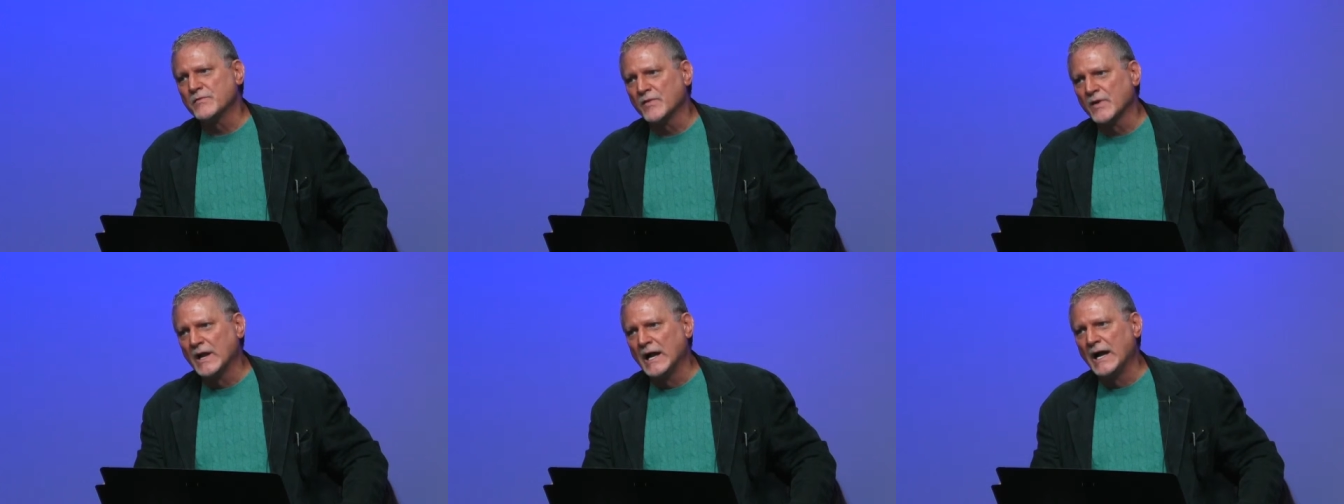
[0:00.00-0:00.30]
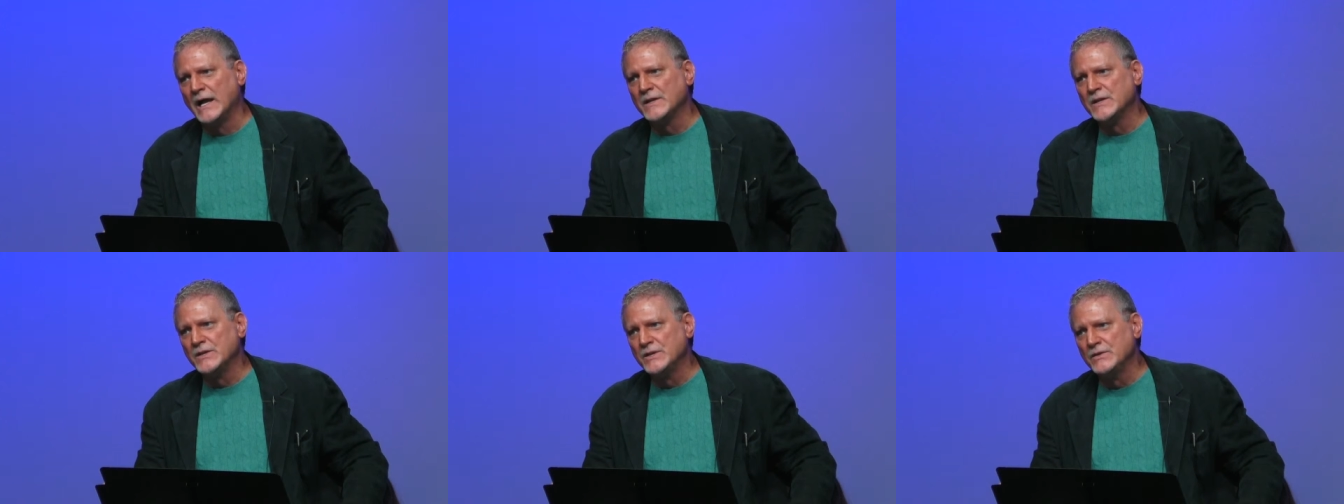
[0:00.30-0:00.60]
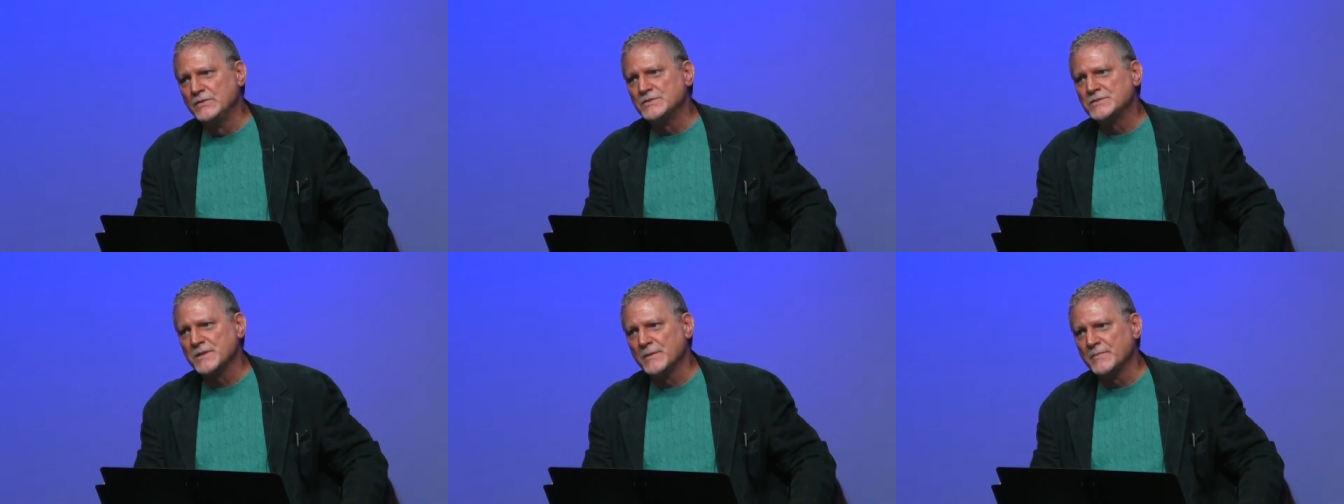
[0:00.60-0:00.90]
for God to
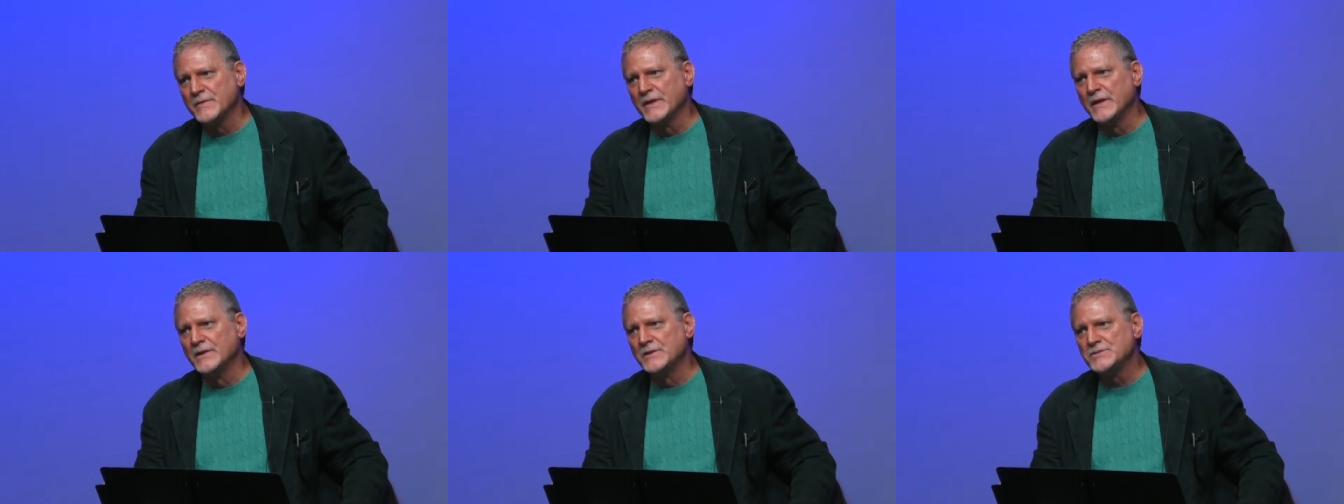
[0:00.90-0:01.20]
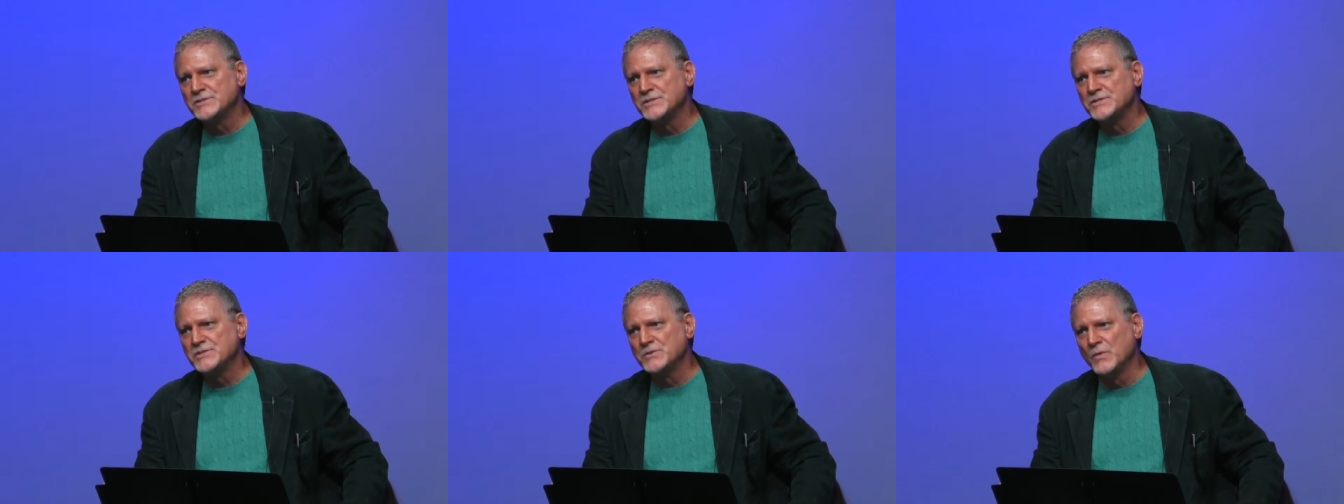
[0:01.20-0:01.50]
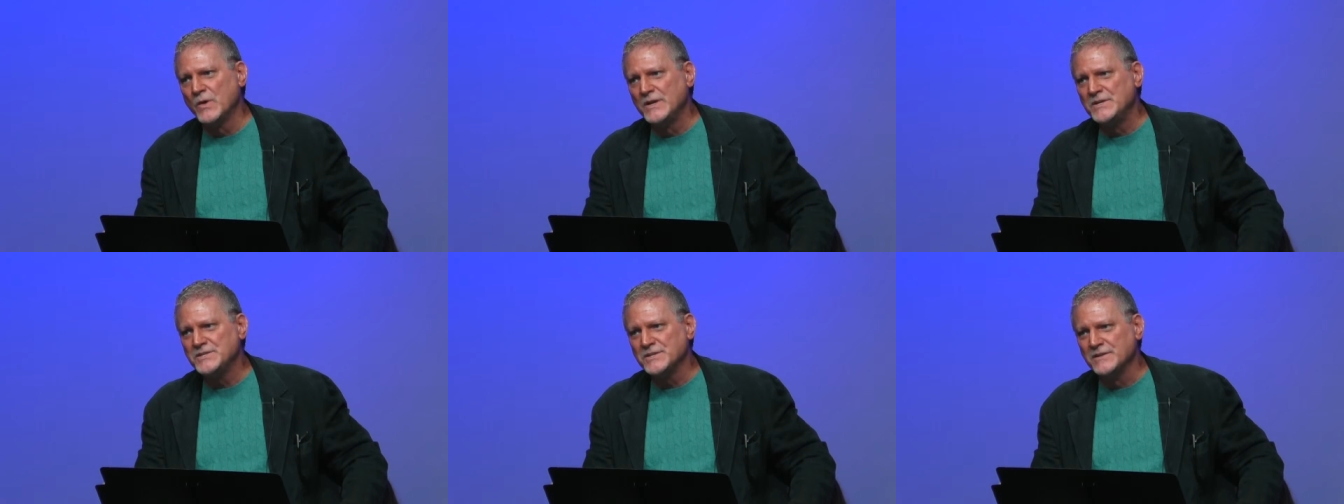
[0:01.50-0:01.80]
do something in a
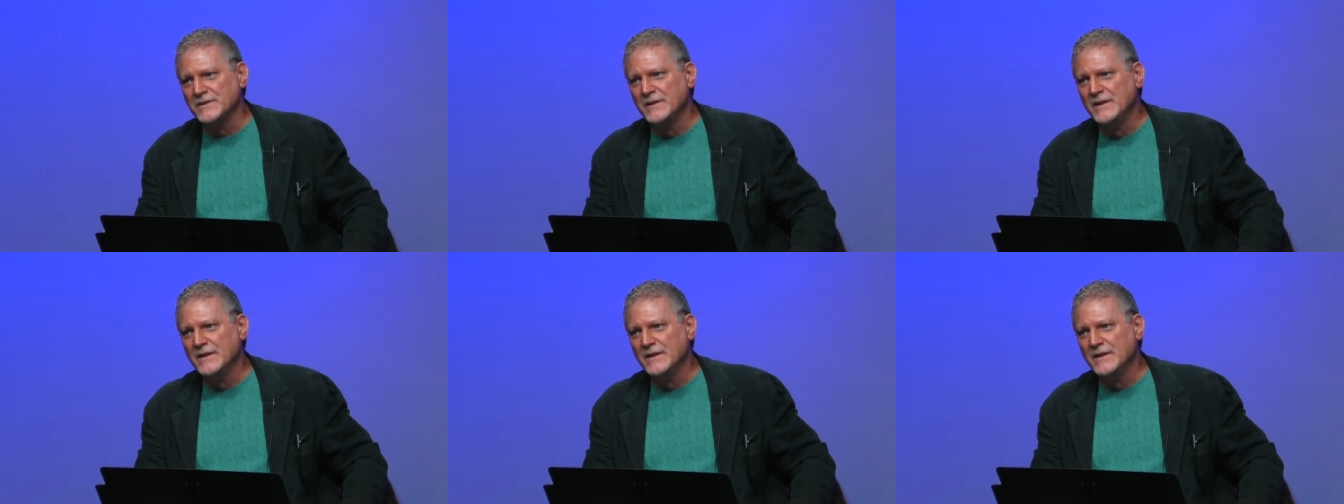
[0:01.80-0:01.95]
situation.